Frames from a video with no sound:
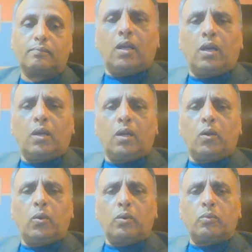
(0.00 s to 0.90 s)
Uh,
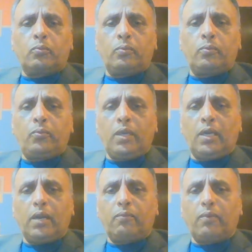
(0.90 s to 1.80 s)
we
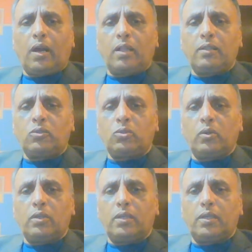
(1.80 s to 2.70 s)
have
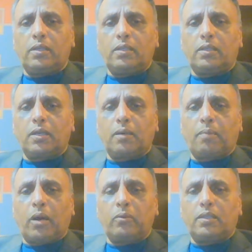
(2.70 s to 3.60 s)
also learned
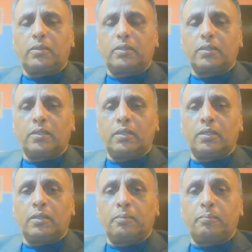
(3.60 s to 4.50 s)
about
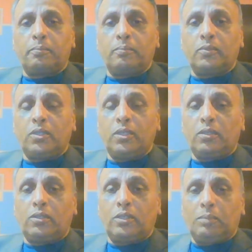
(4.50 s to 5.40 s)
the
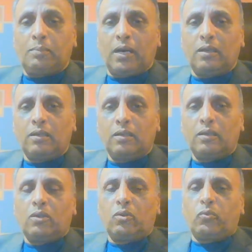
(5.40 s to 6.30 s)
Shiba,
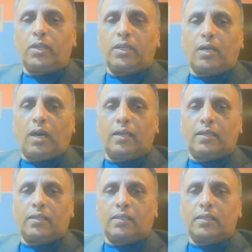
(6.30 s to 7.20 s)
we call
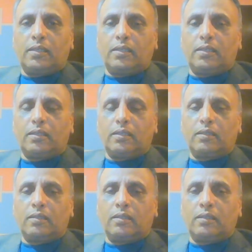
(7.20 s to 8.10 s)
it in
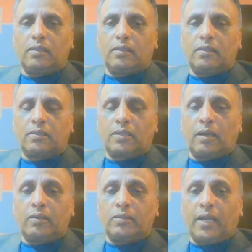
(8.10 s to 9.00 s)

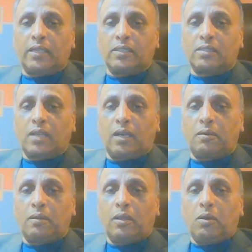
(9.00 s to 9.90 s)
Islam, that is
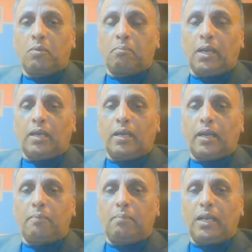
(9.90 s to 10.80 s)
called
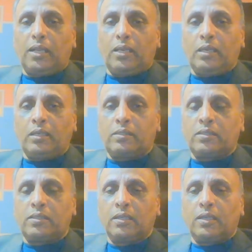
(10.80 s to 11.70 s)
Malkai
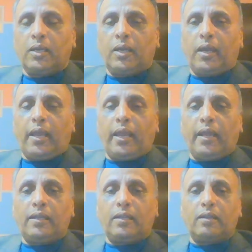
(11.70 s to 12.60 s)
Bilqis,
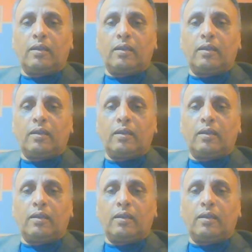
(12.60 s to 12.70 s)
and